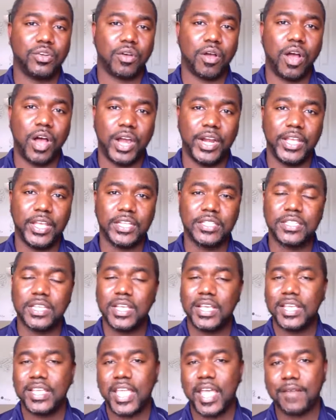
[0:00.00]
audience,
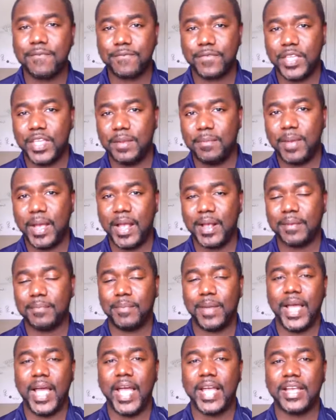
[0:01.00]
get feedback
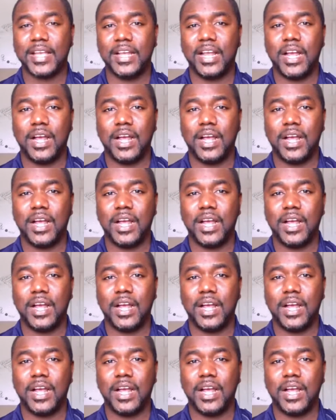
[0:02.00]
back,